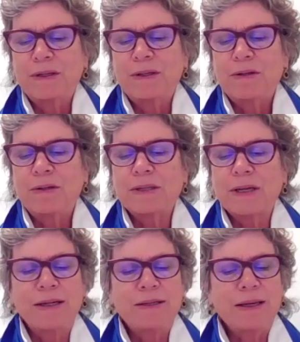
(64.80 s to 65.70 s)
to
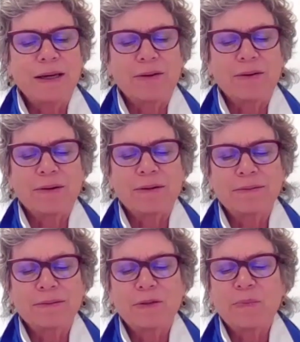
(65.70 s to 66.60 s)
design together
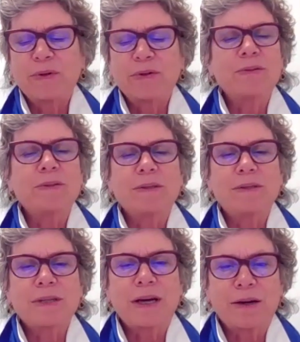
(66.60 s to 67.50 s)
to produce the
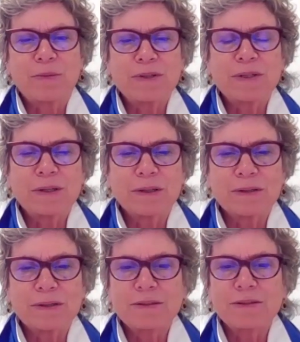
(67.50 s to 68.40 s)
desired
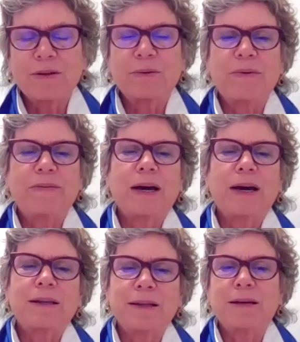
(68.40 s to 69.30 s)
results. So we've got
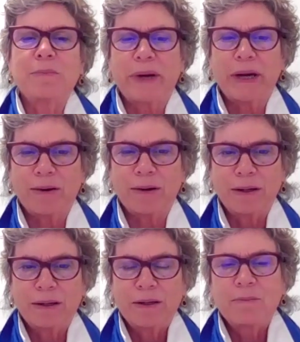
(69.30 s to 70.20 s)
to think about
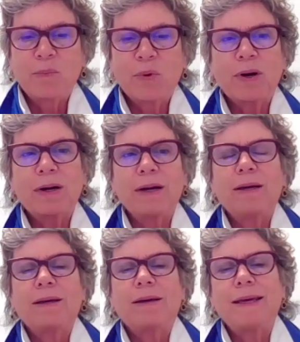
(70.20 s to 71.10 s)
more
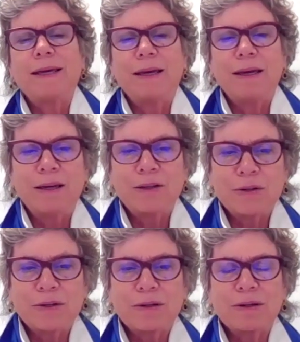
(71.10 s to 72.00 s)

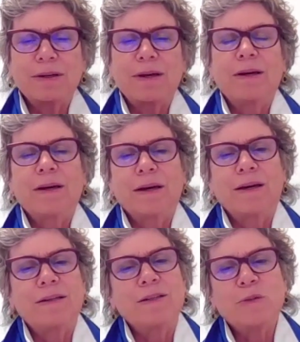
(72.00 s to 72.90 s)

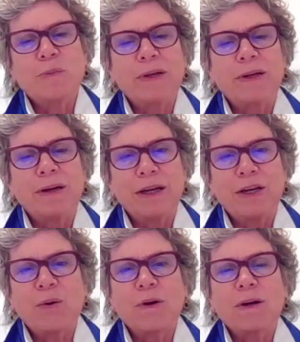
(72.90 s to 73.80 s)
interdisciplinary
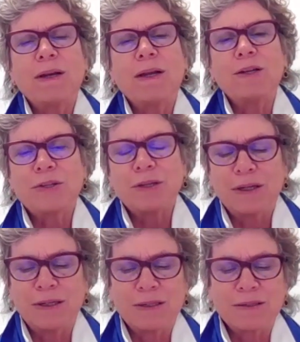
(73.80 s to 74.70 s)
coordination
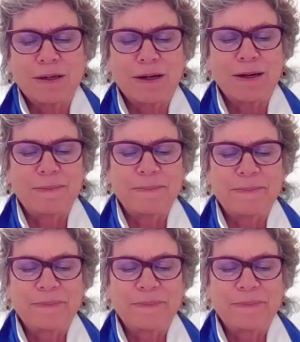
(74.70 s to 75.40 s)
and design.